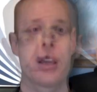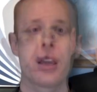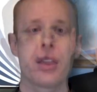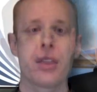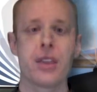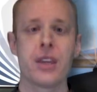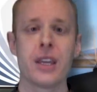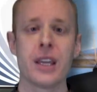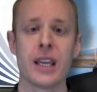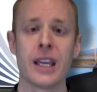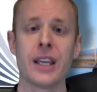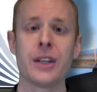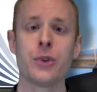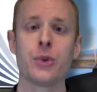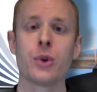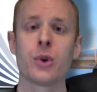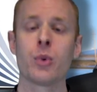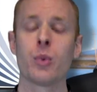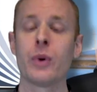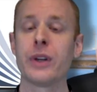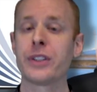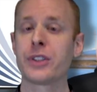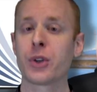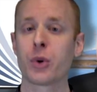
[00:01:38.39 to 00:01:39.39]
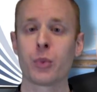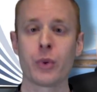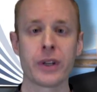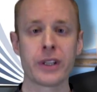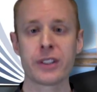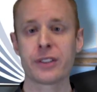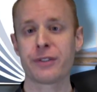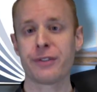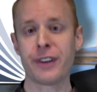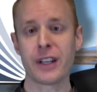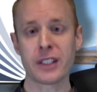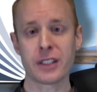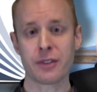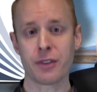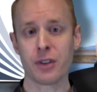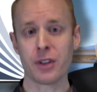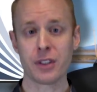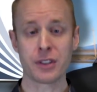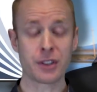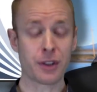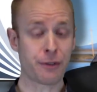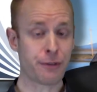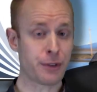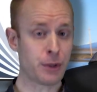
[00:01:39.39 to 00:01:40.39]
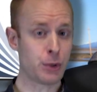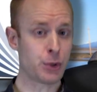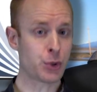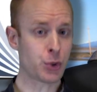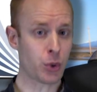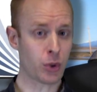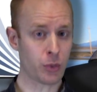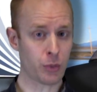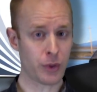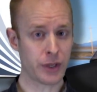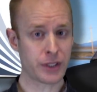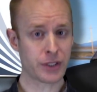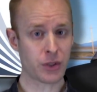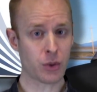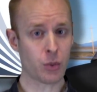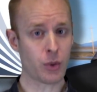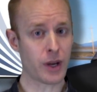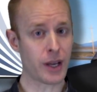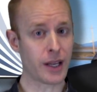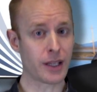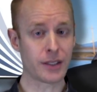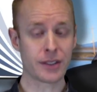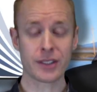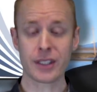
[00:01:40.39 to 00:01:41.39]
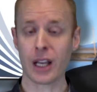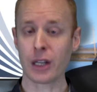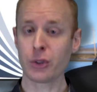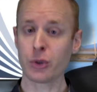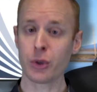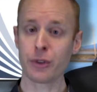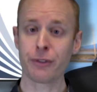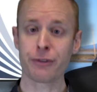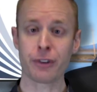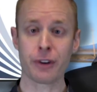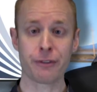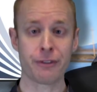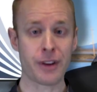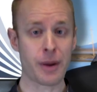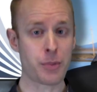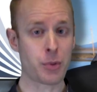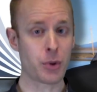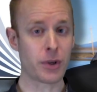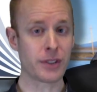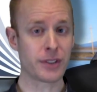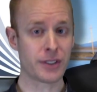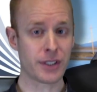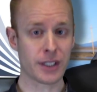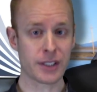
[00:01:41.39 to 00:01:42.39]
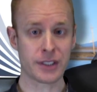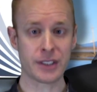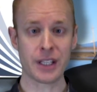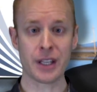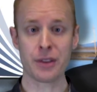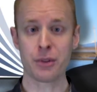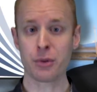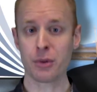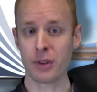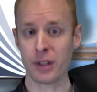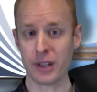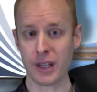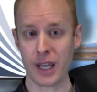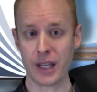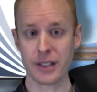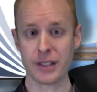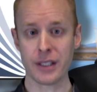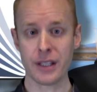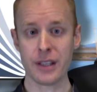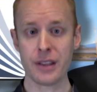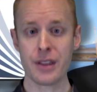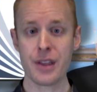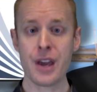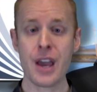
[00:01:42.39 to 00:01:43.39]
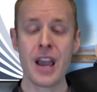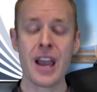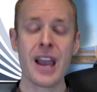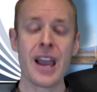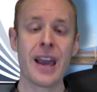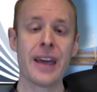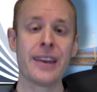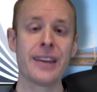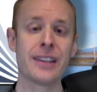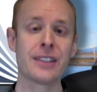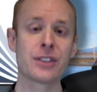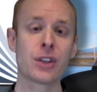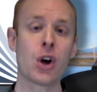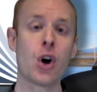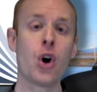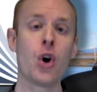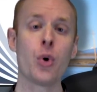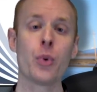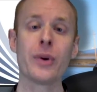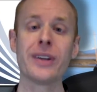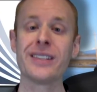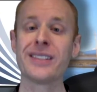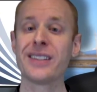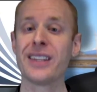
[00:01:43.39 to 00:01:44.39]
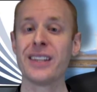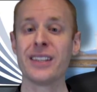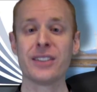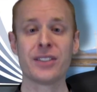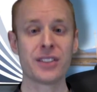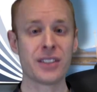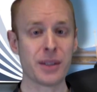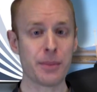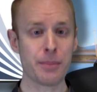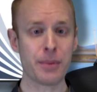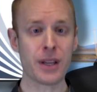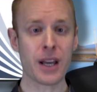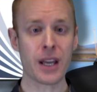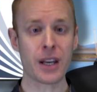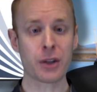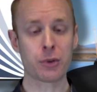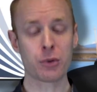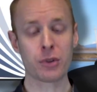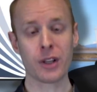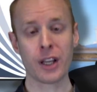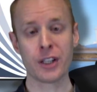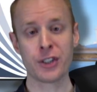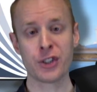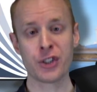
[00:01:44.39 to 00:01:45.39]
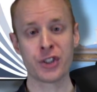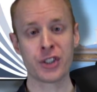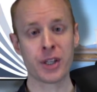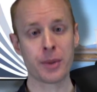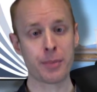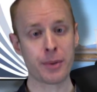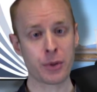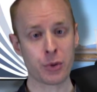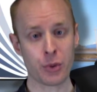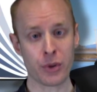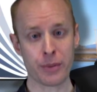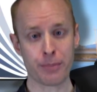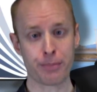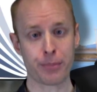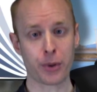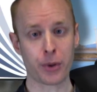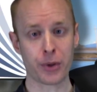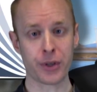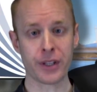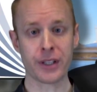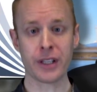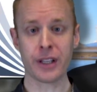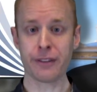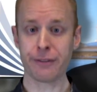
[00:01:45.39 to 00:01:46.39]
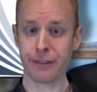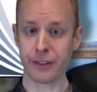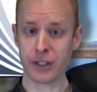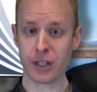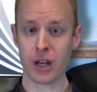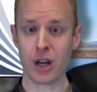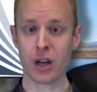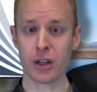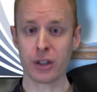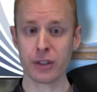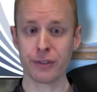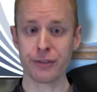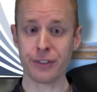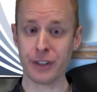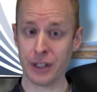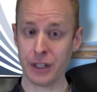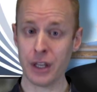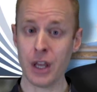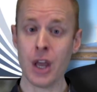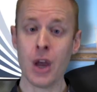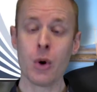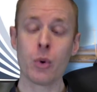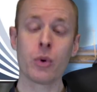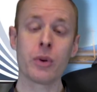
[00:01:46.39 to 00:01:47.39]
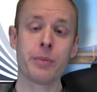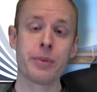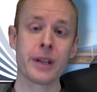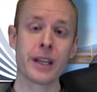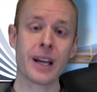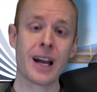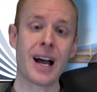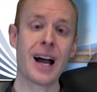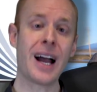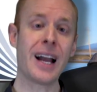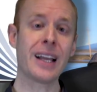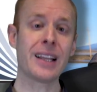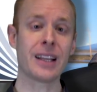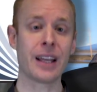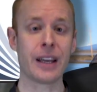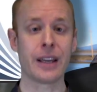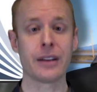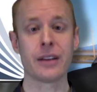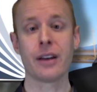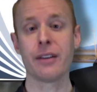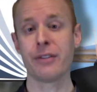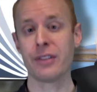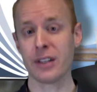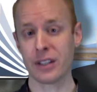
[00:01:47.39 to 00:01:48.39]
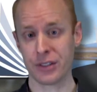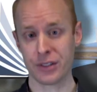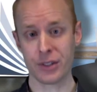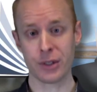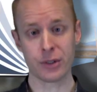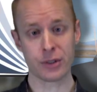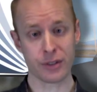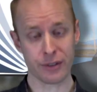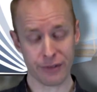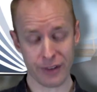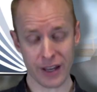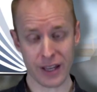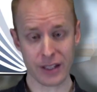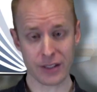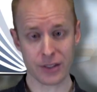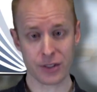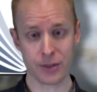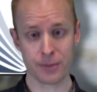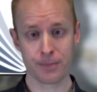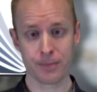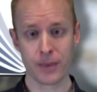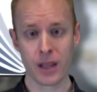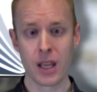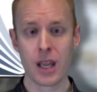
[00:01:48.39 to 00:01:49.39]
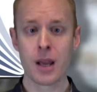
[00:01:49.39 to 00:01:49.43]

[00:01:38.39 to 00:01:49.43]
The annual Winter Wings Festival is a few short weeks away, scheduled for February 16th through the 19th, and as always, the symbiotic relationship between birding and photography will be a highlight of this year's events.